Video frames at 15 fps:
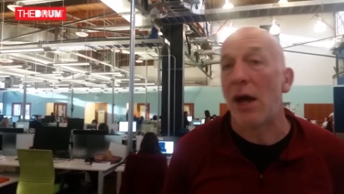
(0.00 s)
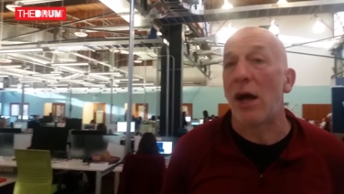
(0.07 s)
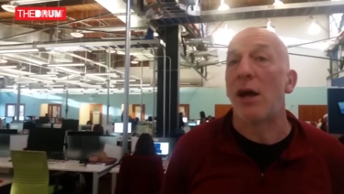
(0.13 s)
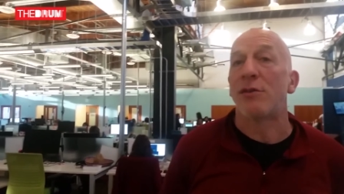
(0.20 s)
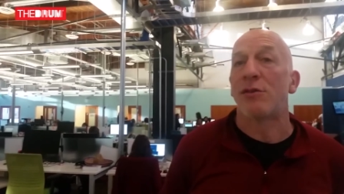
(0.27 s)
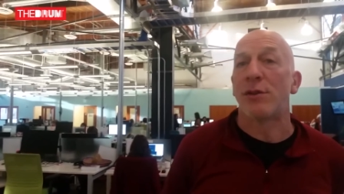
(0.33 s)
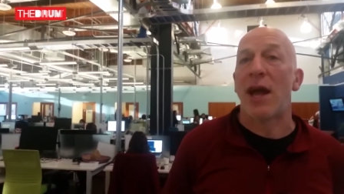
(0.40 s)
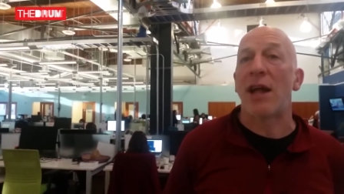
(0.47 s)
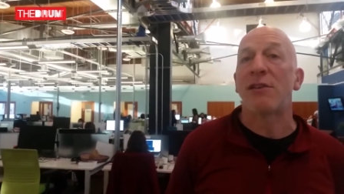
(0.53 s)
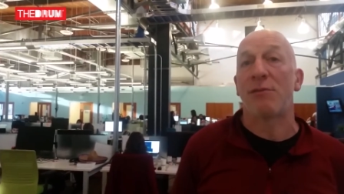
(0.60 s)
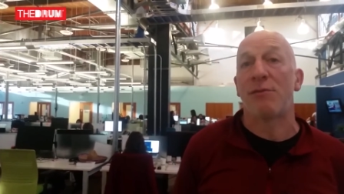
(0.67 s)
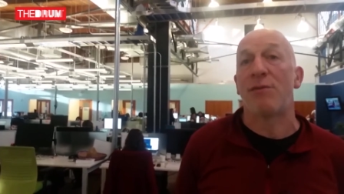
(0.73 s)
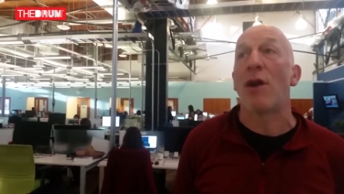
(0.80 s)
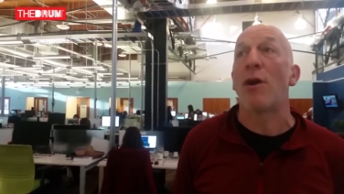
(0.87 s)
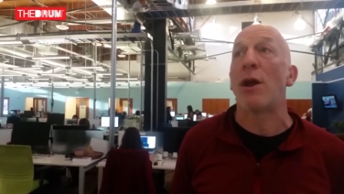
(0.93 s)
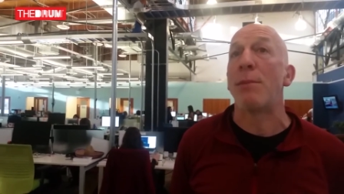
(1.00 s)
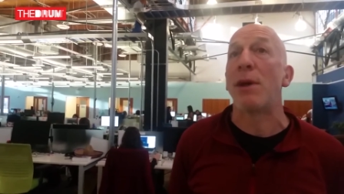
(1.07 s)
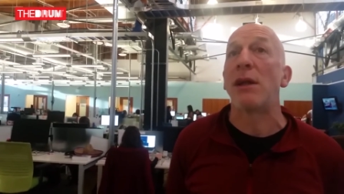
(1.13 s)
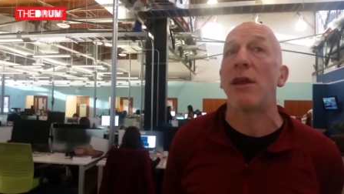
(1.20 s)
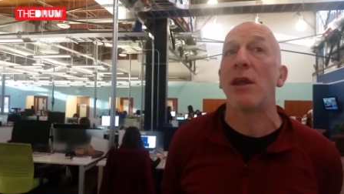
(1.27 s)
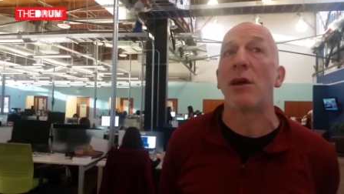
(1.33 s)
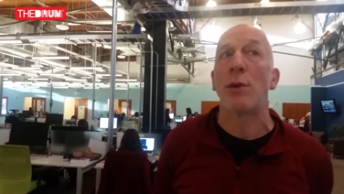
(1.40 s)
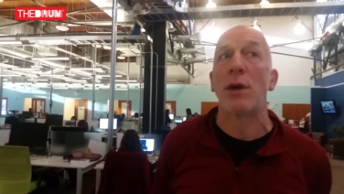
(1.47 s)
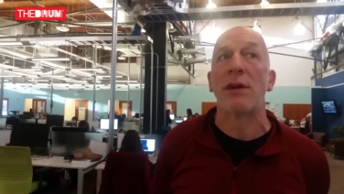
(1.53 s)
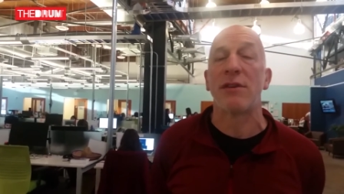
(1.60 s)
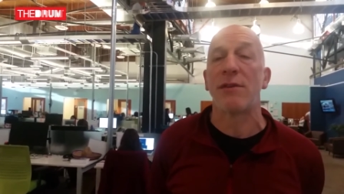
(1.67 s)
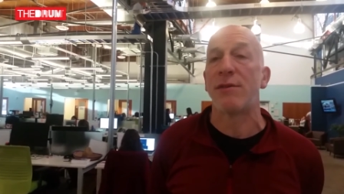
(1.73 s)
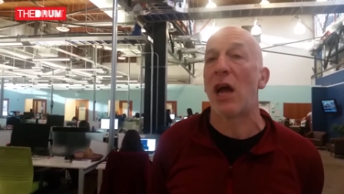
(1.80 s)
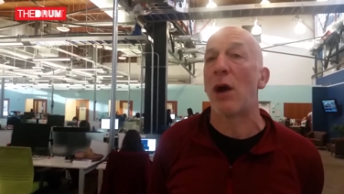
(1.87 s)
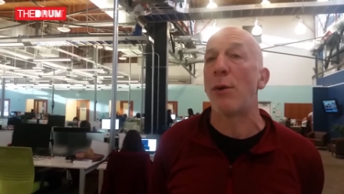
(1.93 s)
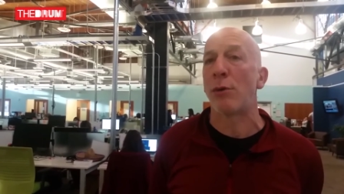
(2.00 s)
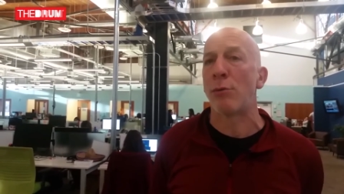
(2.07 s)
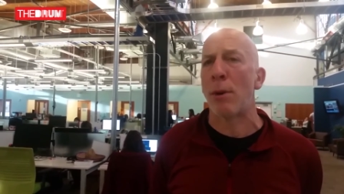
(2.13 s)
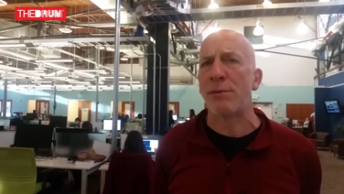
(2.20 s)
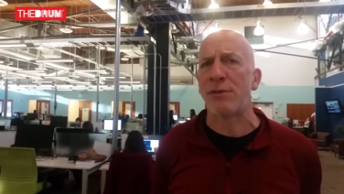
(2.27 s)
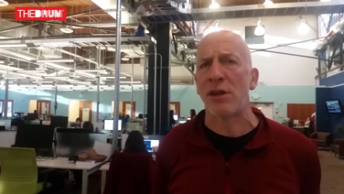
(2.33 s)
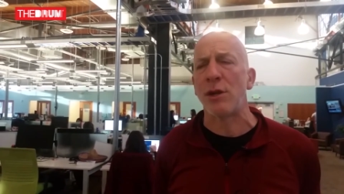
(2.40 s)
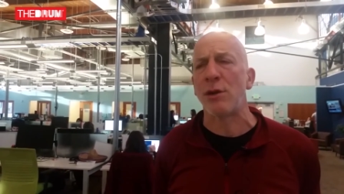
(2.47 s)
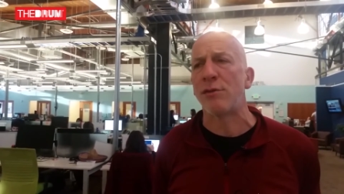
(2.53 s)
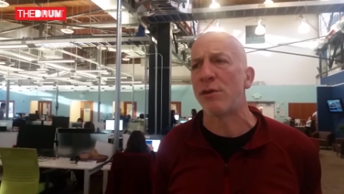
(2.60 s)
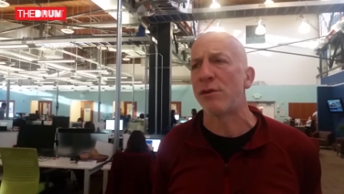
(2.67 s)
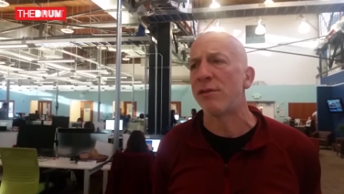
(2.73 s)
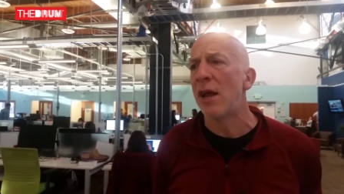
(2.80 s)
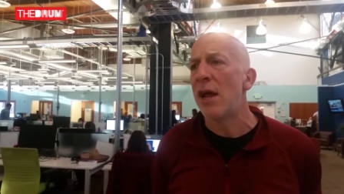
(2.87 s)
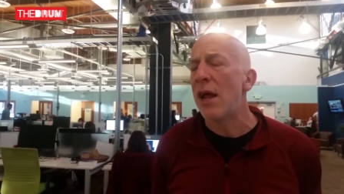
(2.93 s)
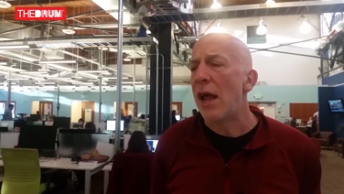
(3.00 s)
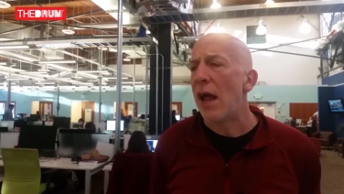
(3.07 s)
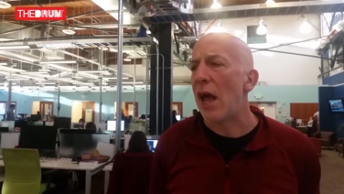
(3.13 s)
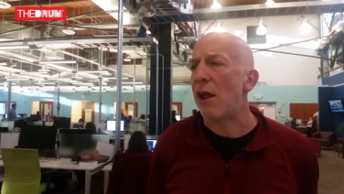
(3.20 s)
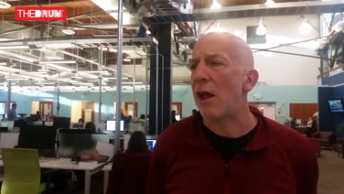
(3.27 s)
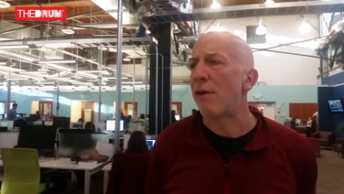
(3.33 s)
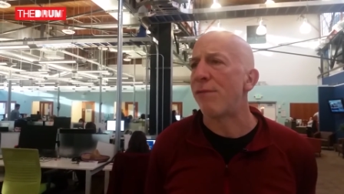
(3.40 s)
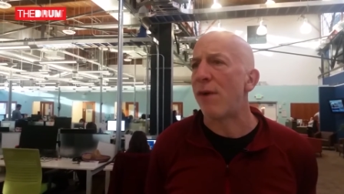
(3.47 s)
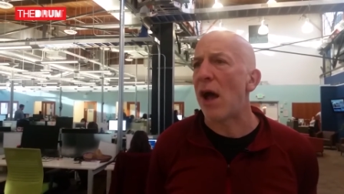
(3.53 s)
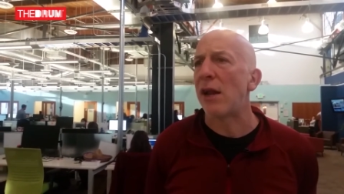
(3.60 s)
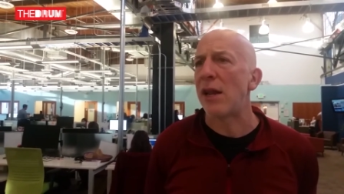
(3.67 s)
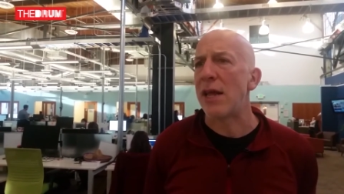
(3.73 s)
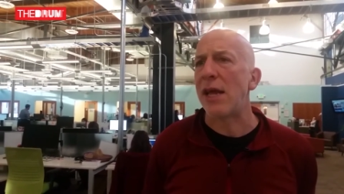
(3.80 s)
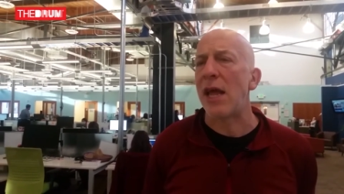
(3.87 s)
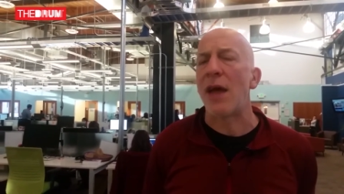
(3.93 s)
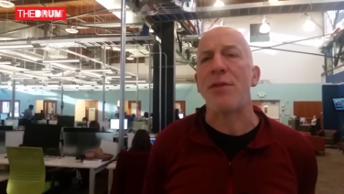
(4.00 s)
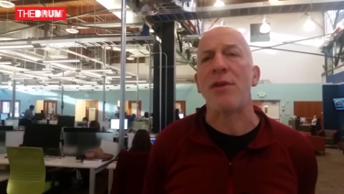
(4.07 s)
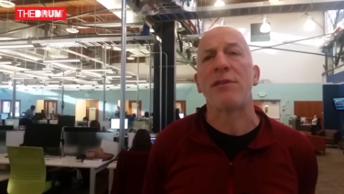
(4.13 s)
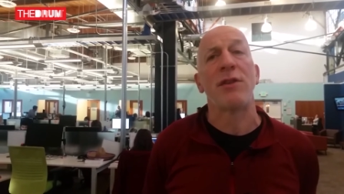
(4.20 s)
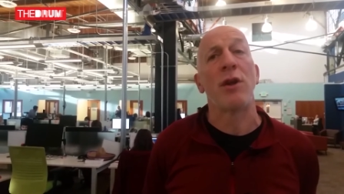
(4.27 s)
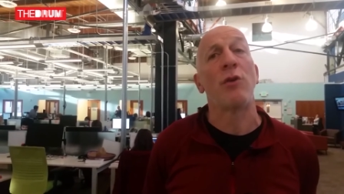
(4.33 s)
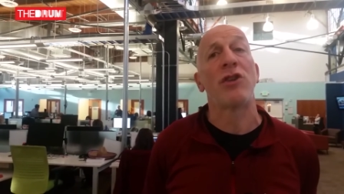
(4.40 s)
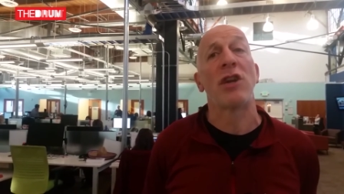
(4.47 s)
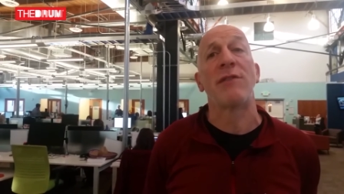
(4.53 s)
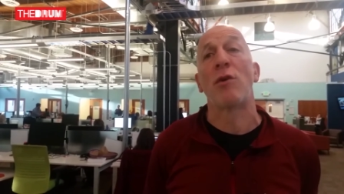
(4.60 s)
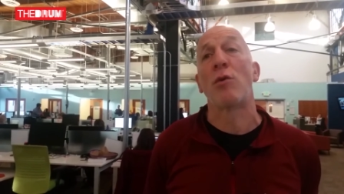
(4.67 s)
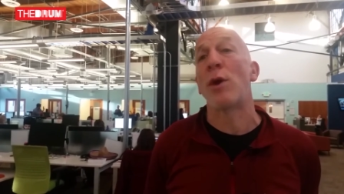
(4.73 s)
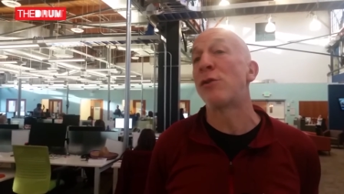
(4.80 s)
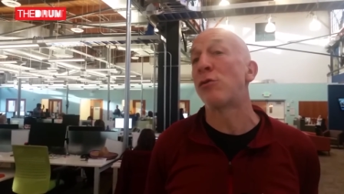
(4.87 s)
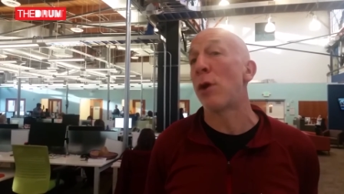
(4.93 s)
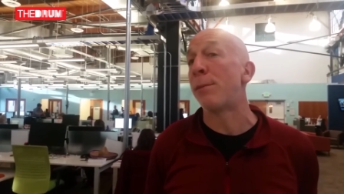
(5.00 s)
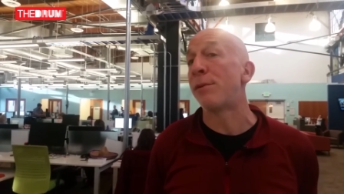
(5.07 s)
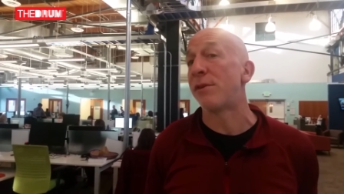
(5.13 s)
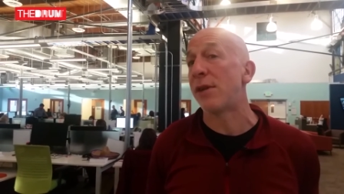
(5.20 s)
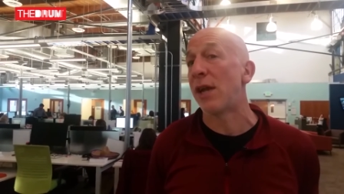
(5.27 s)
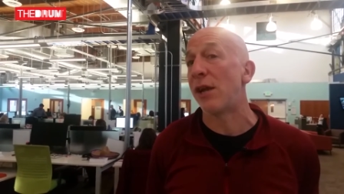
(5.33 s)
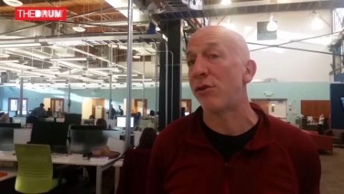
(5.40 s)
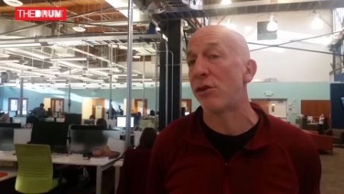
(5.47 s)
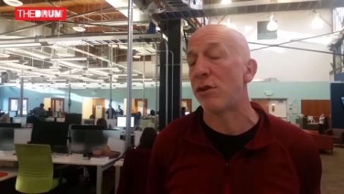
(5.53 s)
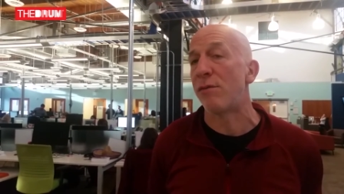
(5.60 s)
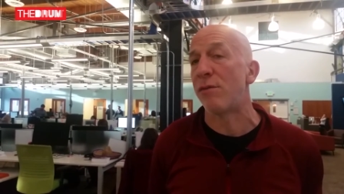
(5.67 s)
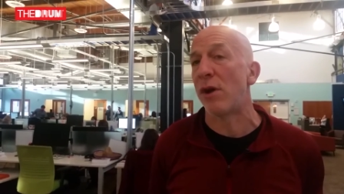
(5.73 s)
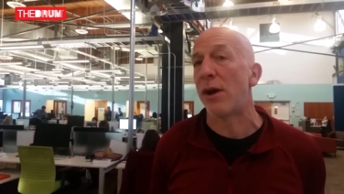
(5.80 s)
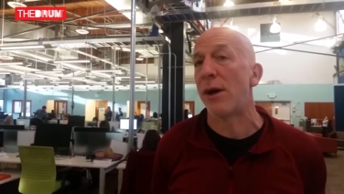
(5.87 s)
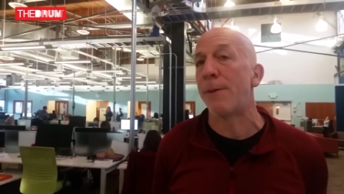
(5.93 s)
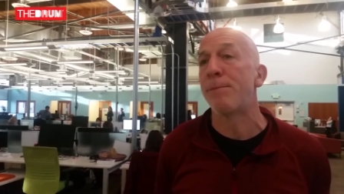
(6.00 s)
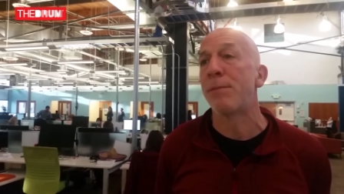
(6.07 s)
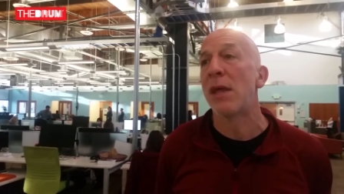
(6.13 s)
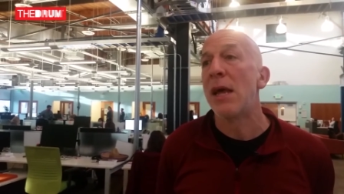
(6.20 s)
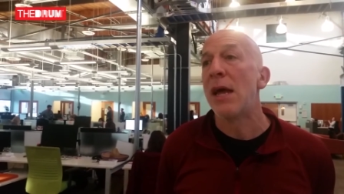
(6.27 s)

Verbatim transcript: uh, so that's very big deal relative to how we can represent users and, and finally again this notion of a rich representation of uh,